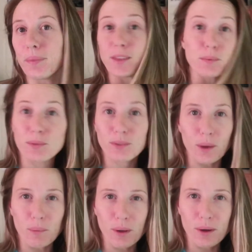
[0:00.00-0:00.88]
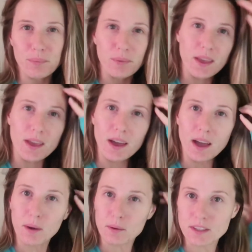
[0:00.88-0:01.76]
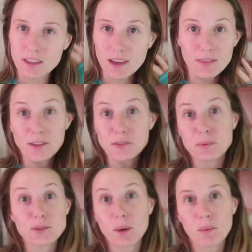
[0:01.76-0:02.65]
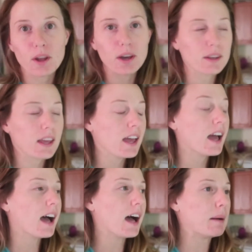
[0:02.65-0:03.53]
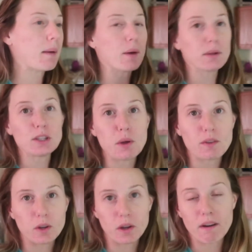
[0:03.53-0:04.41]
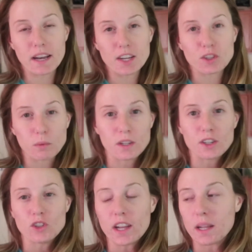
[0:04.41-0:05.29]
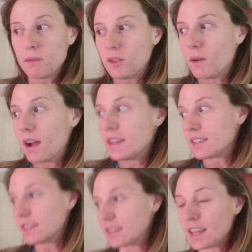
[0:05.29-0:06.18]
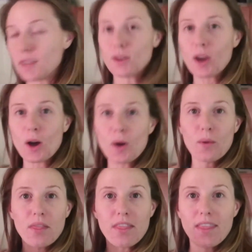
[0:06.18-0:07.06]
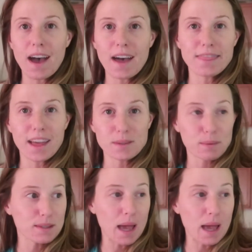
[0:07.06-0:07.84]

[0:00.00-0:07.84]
that's what's going on. I always say that. That's what's going on. Um, I really do have to go get ready. I just wanted to check in with you guys and let you know that that's what's